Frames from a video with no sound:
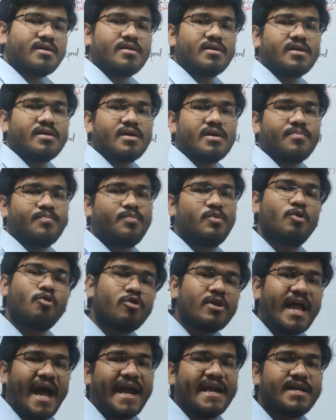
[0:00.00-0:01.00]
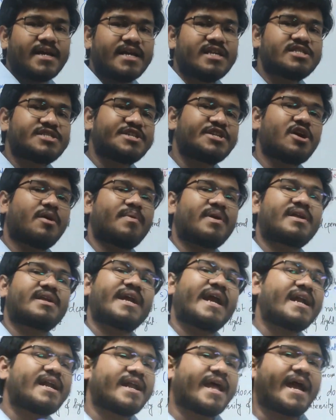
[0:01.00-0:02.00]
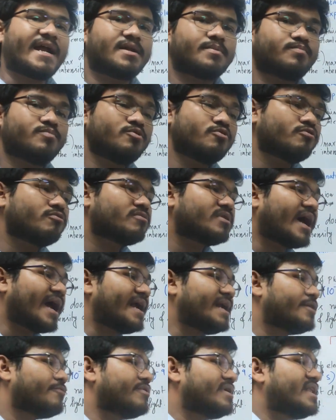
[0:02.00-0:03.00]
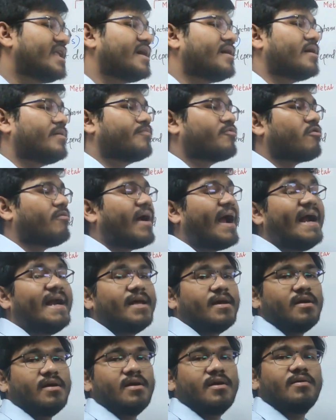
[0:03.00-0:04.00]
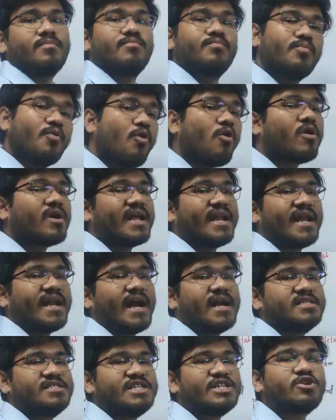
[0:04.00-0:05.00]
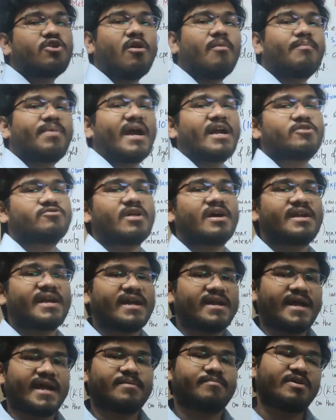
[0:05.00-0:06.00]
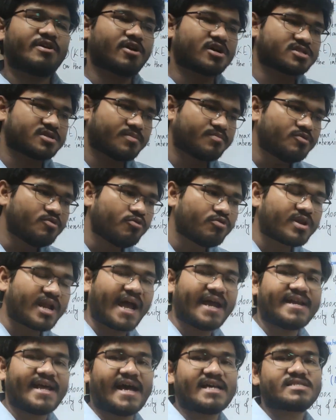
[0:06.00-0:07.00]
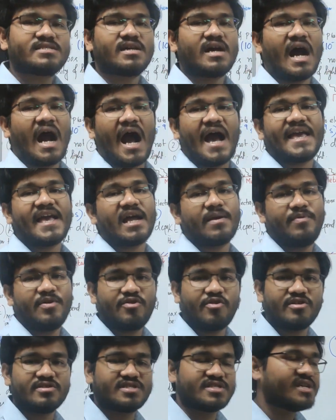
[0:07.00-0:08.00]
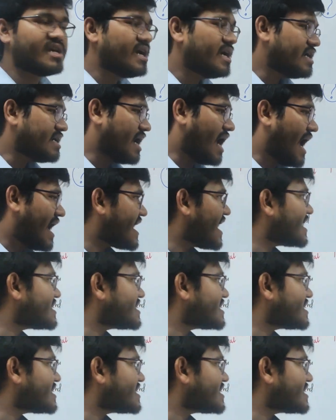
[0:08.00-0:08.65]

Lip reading: blue light instead of a red light, blue light will provide more energy compared to the red light, because a blue light has higher frequency. Higher the